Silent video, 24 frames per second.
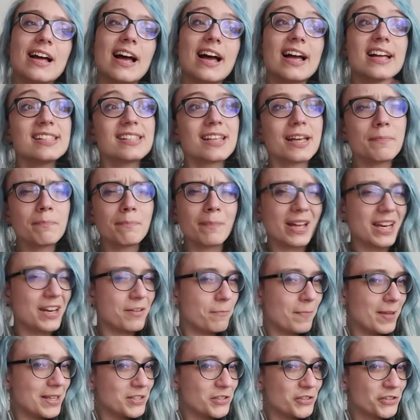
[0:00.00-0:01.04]
As I might
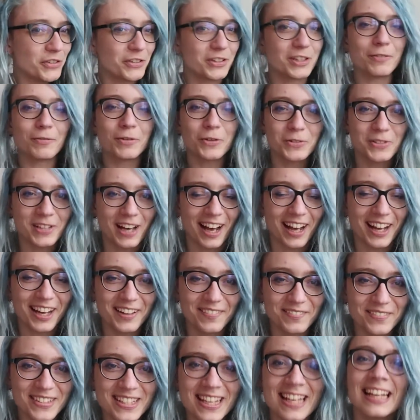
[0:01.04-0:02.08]
have mentioned a few
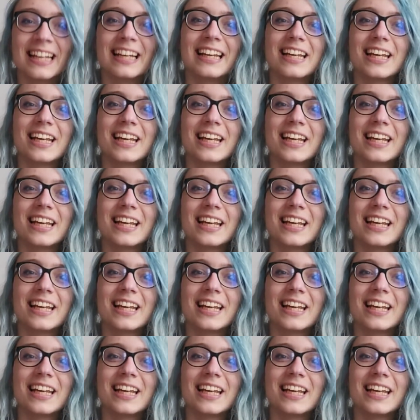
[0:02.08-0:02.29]
times